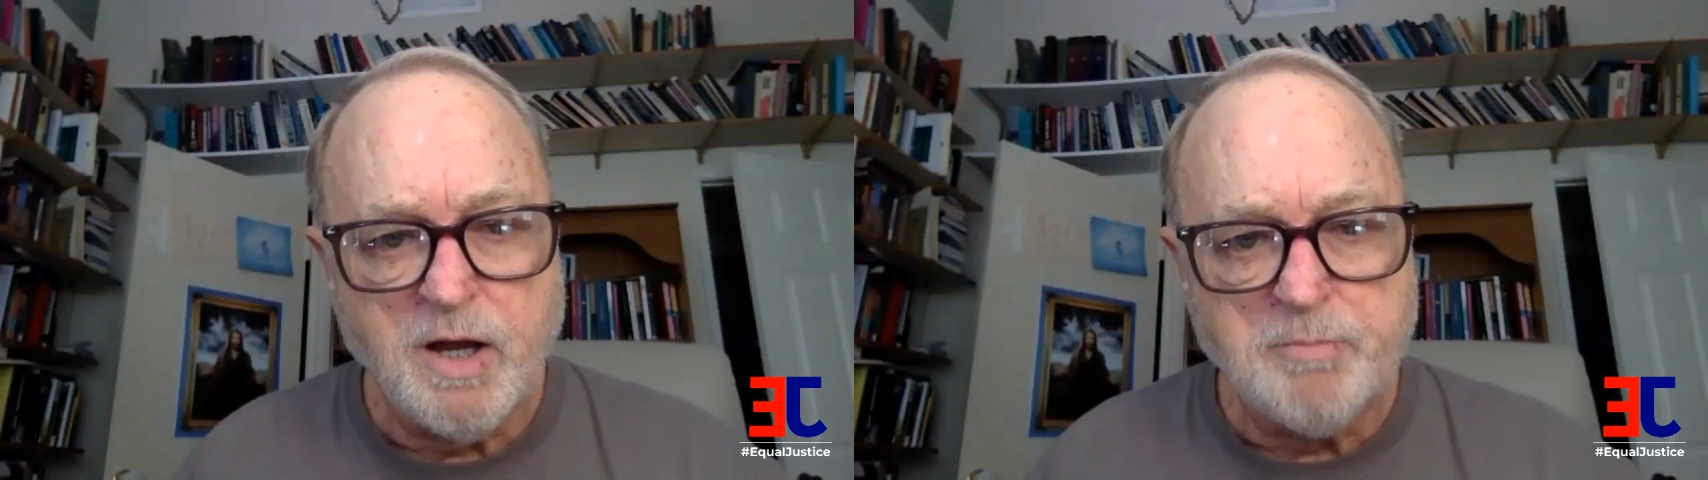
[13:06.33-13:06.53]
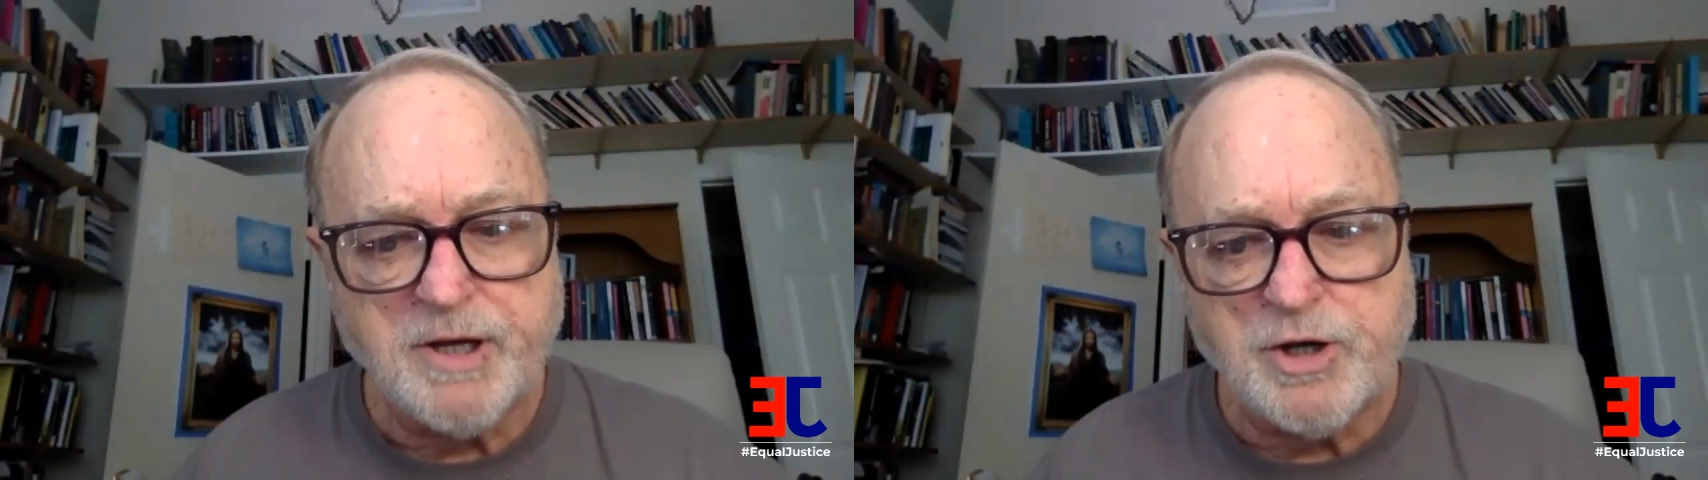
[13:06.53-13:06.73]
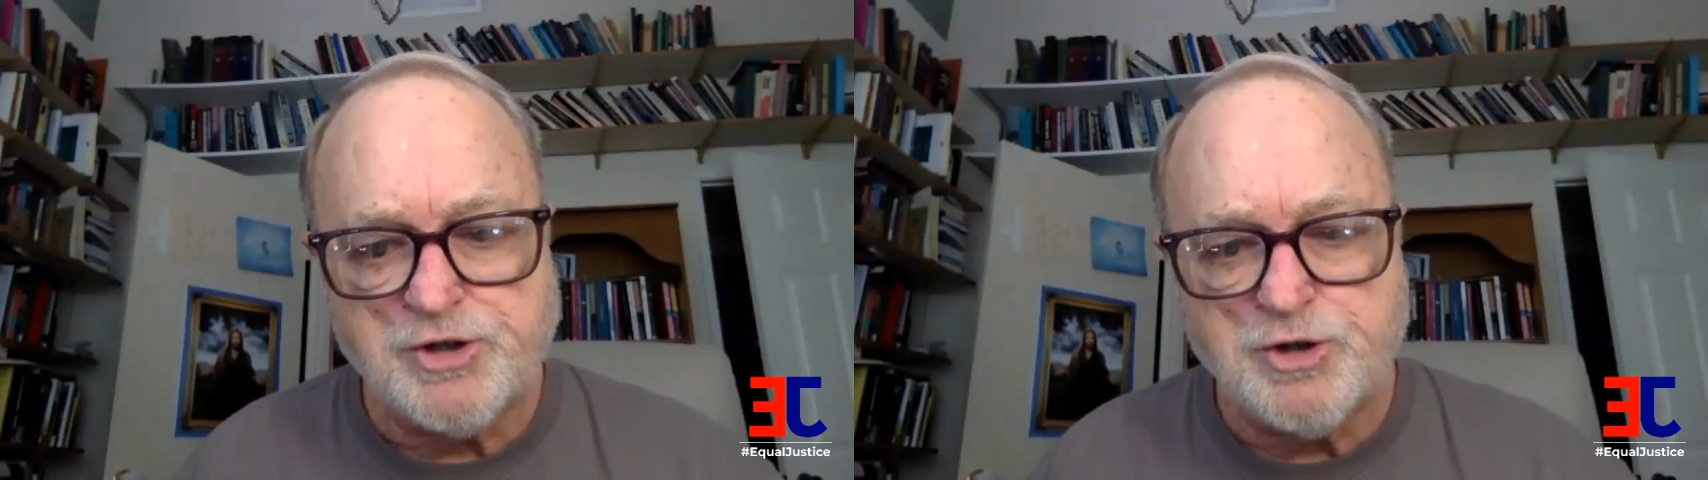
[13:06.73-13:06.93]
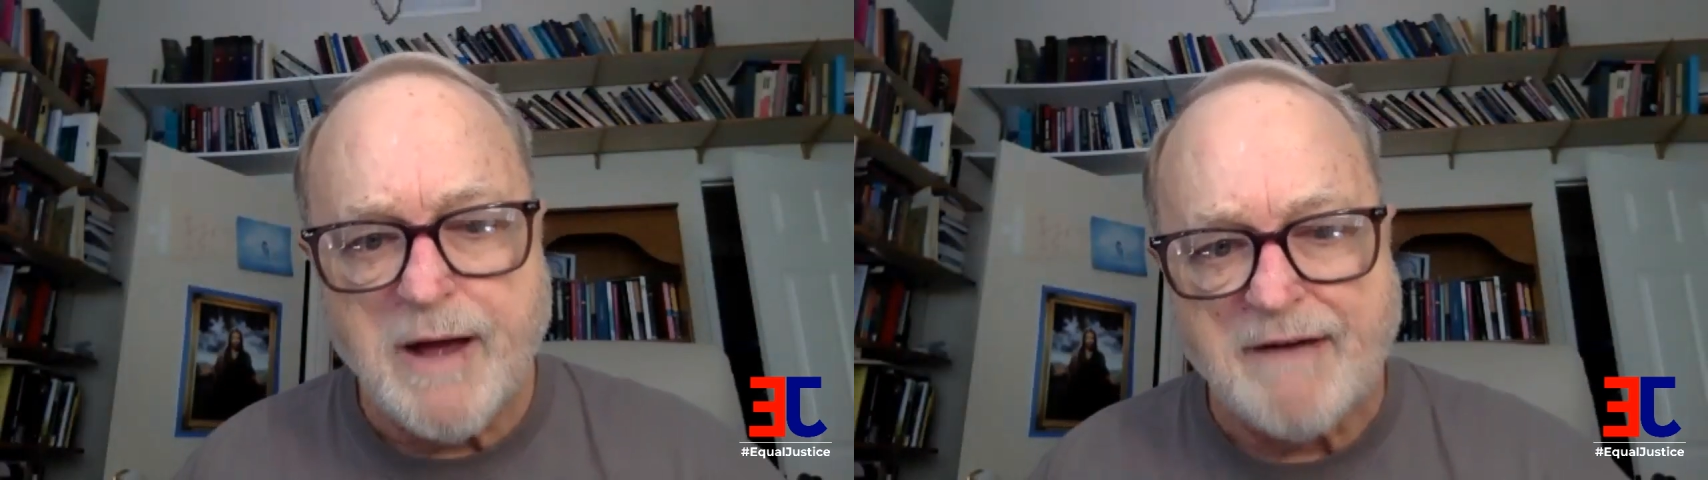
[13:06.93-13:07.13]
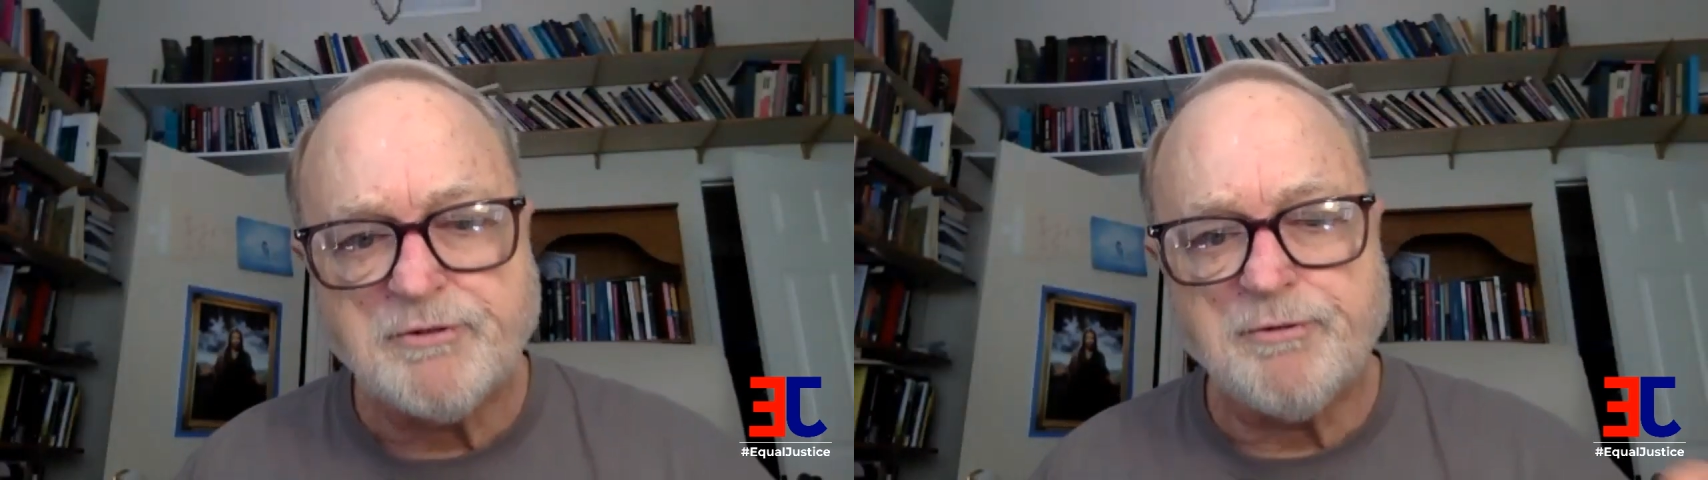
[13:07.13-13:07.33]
because you have